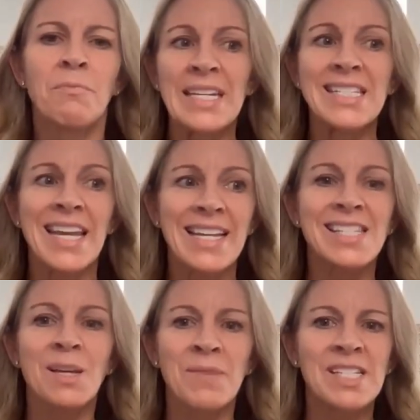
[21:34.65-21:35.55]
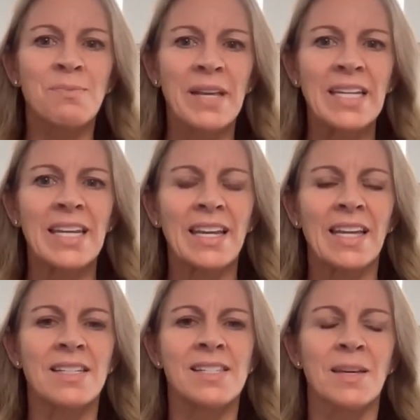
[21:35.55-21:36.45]
that it takes some explaining
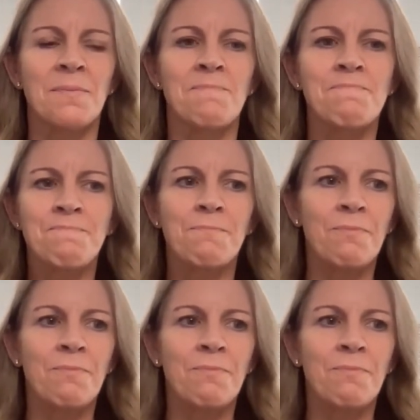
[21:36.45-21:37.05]
and some